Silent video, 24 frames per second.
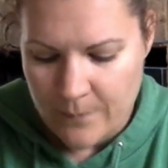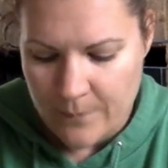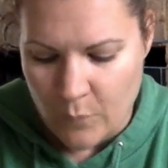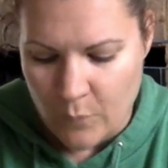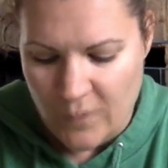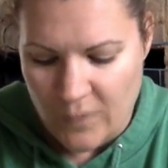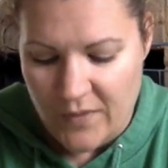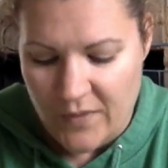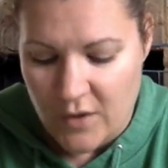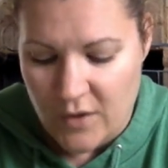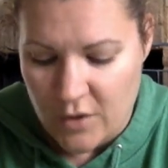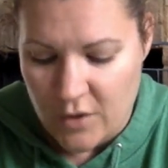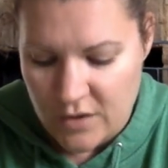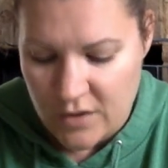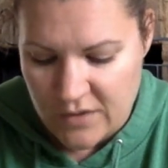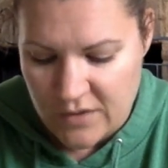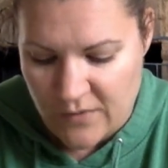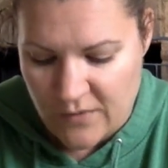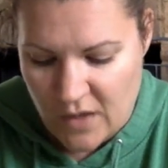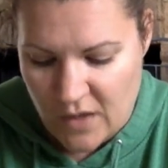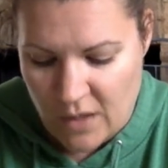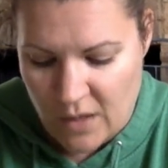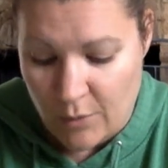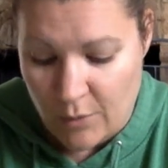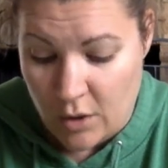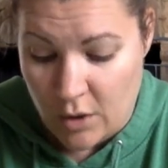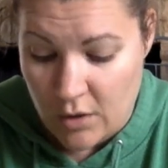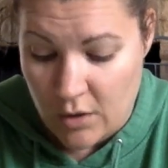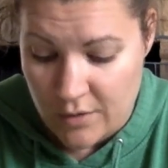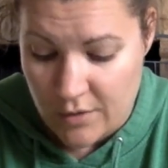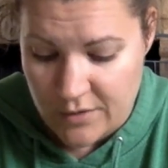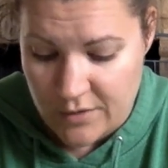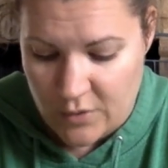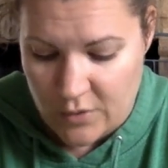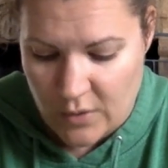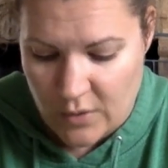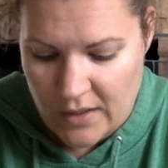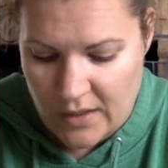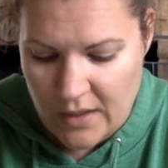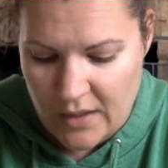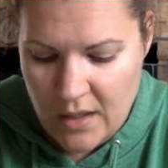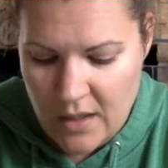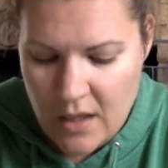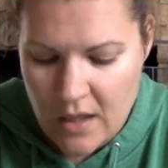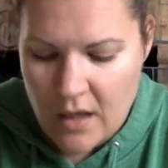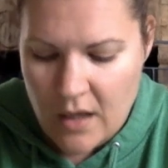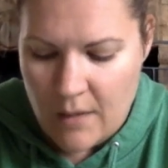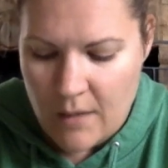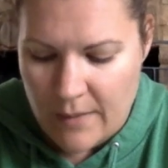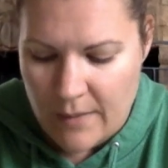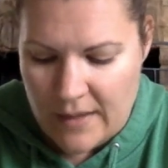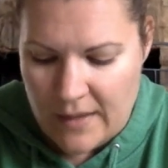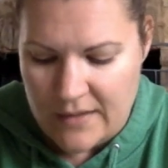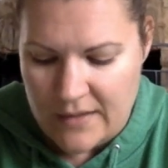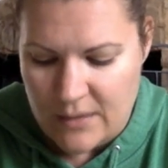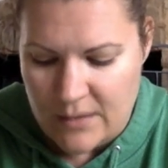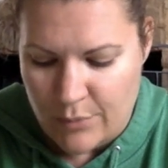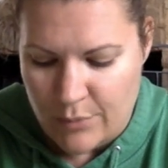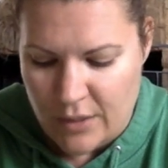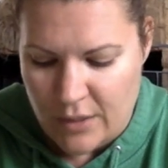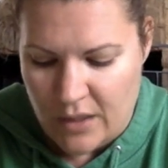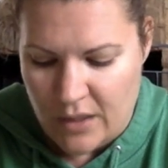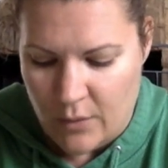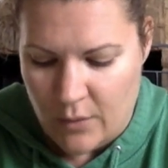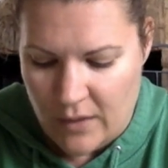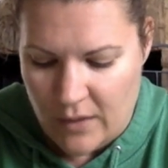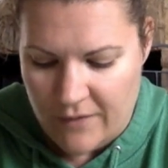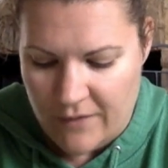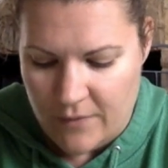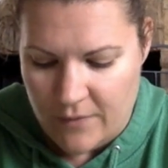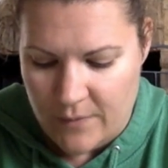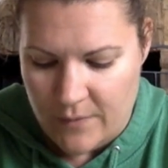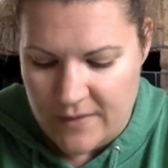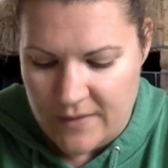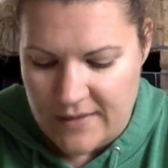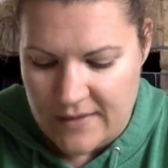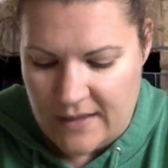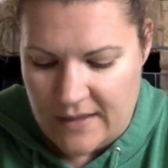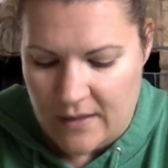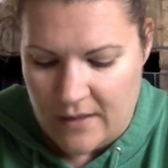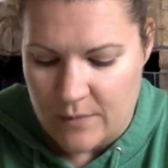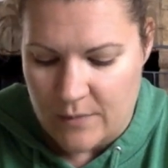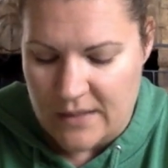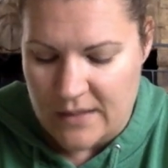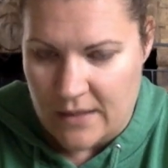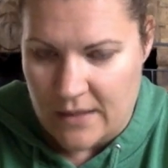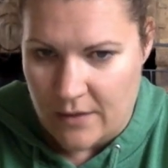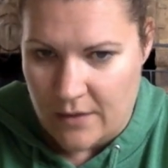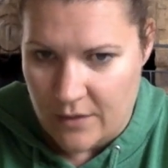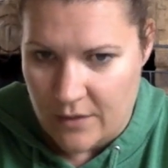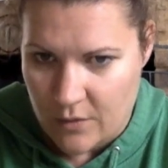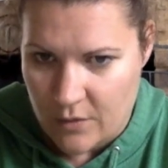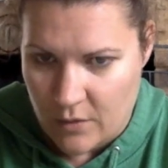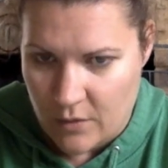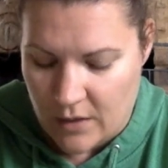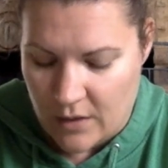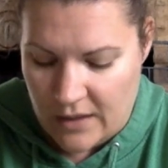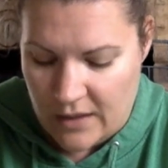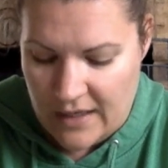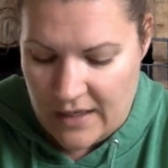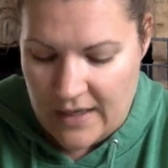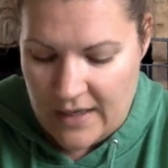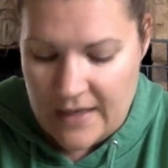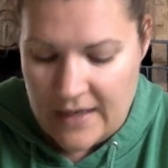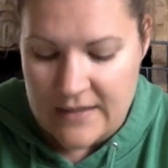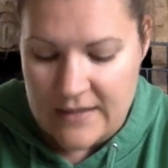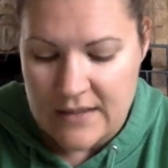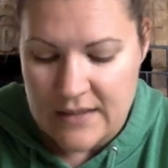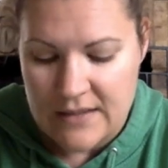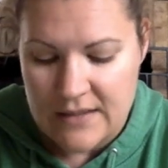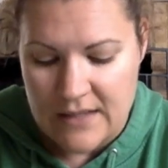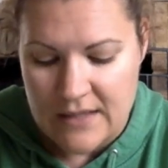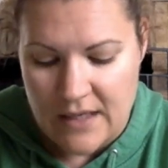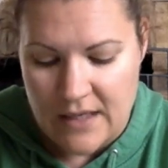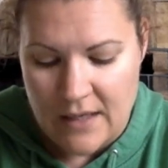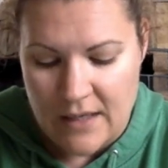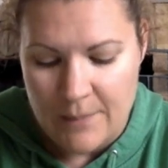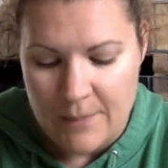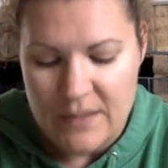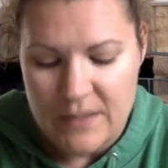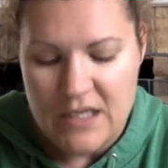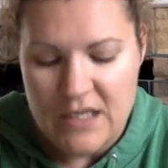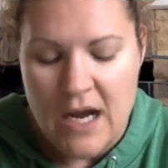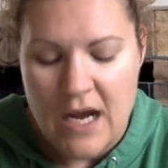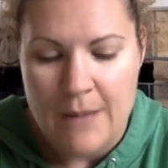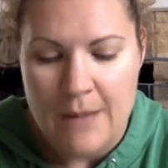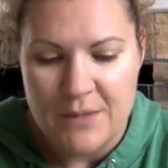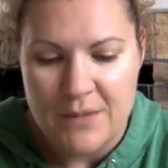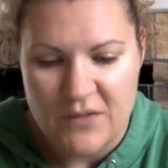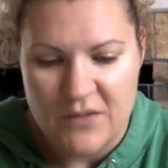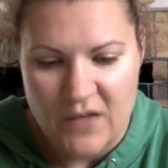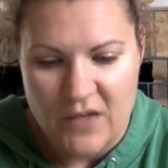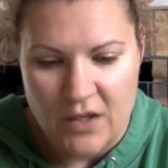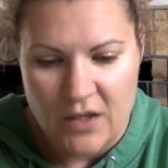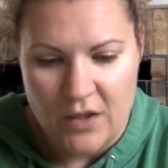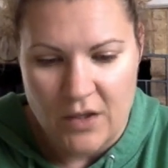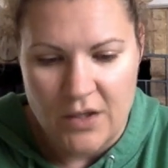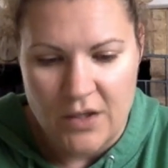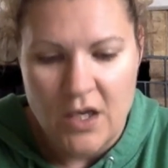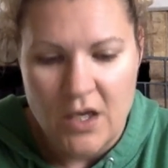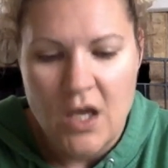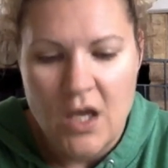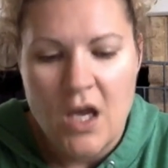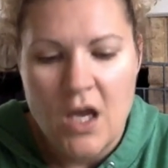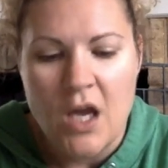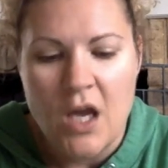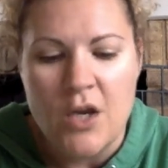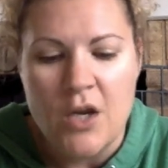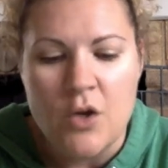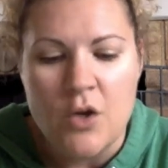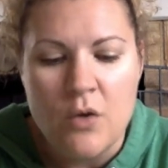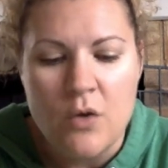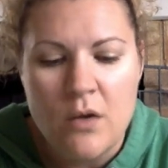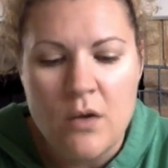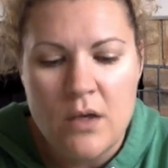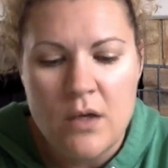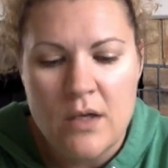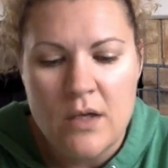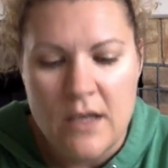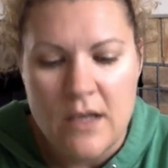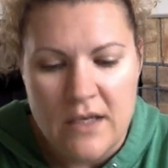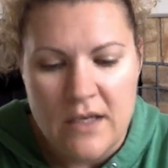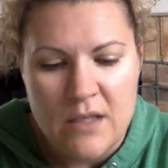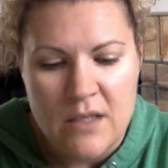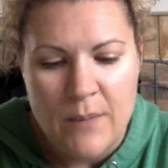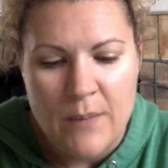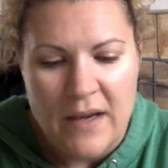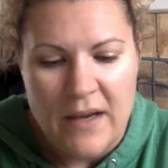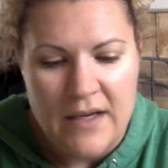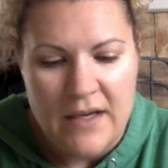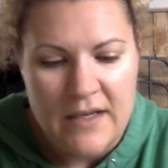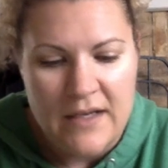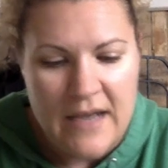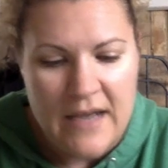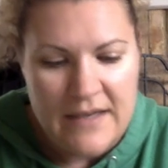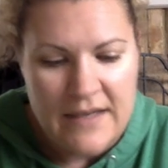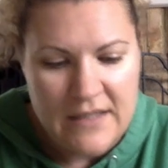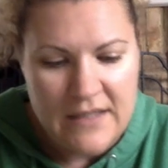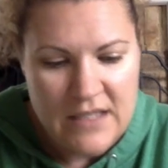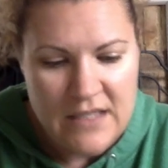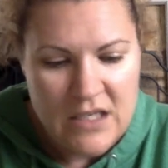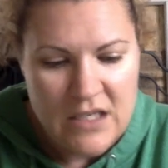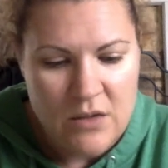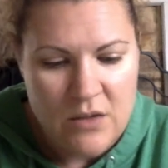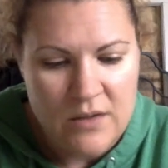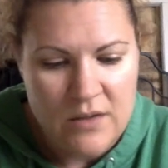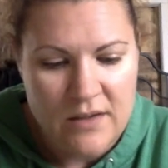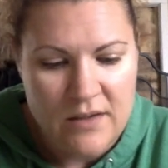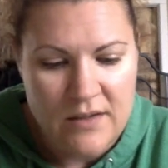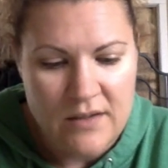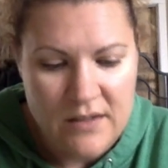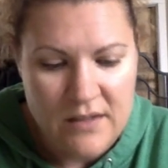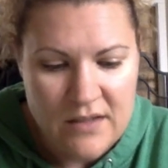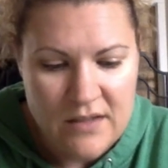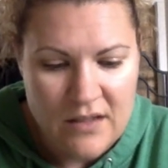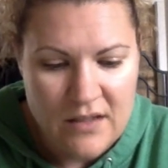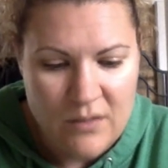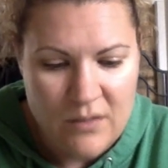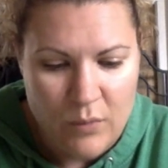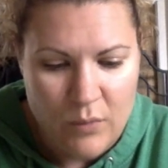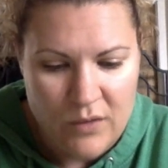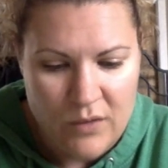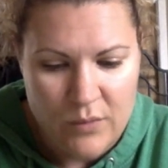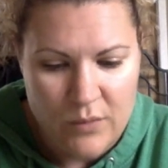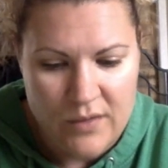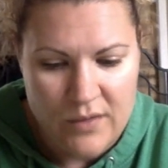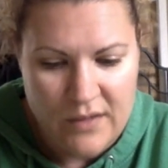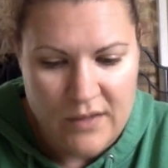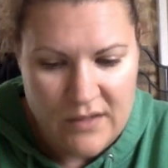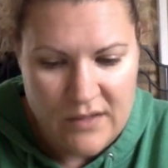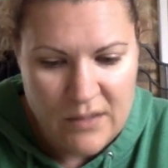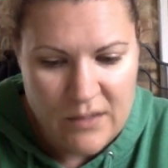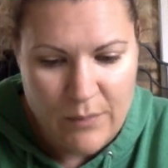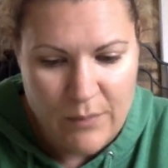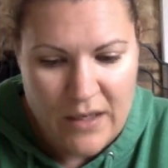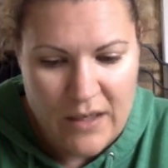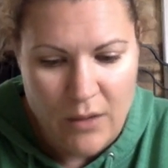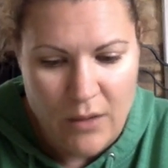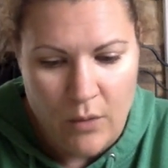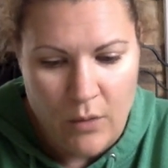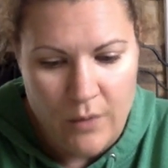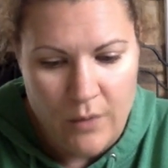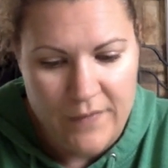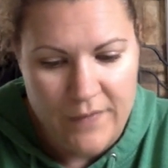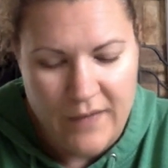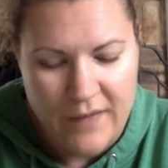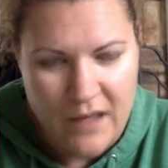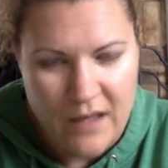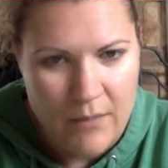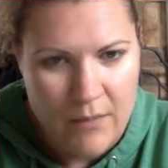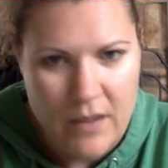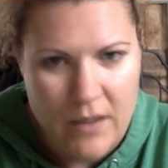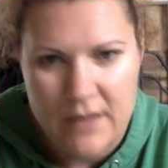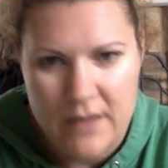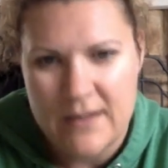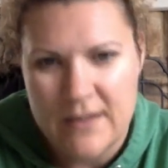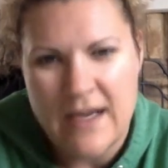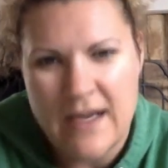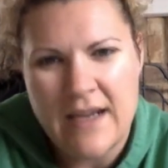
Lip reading: with the Nurse farm, or close to it, combined to break away from the Salem town authority and to set up Topsfield, a new and independent entity whose existence was resented by old Salemites.